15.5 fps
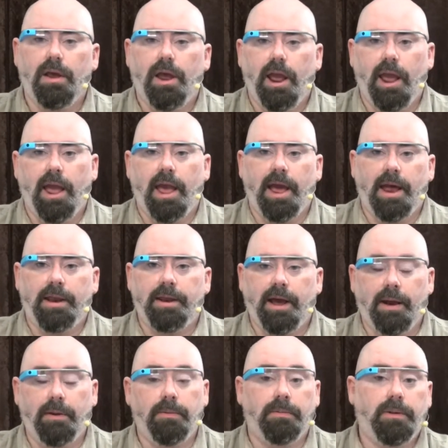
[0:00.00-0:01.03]
And
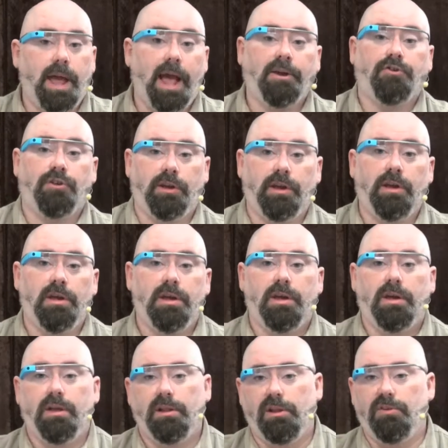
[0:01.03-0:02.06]
I actually,
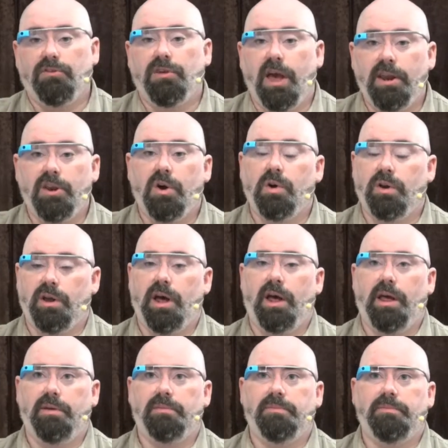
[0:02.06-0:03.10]
a little side note,
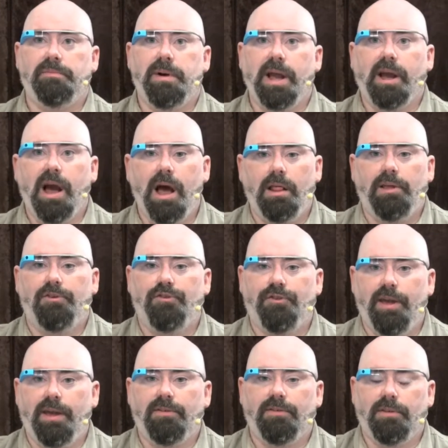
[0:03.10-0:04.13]
my college
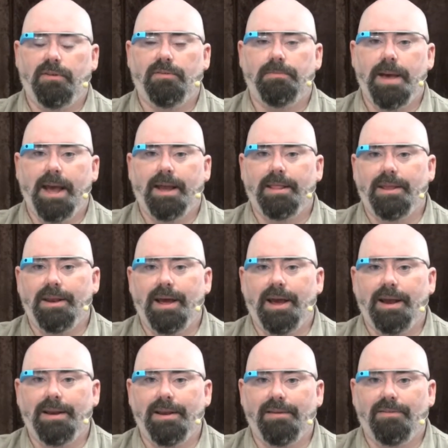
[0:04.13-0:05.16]
days, and this back in the
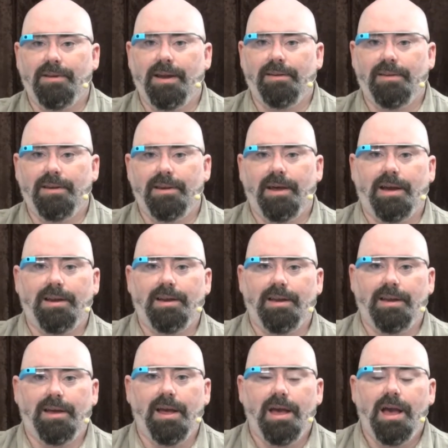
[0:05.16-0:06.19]
90s,
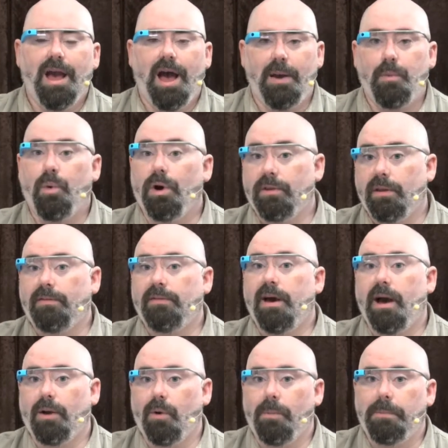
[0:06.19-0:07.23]
1990, I worked at
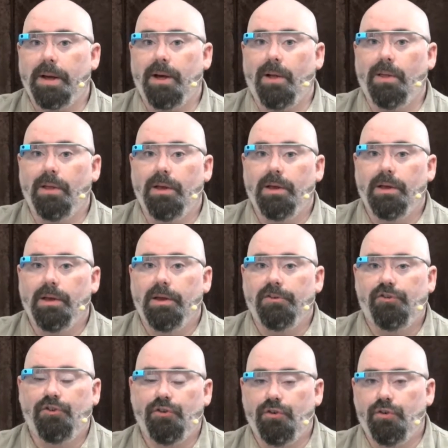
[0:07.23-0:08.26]
Taco Bell
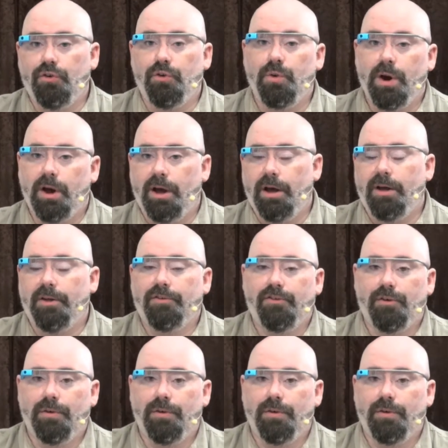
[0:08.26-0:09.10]
for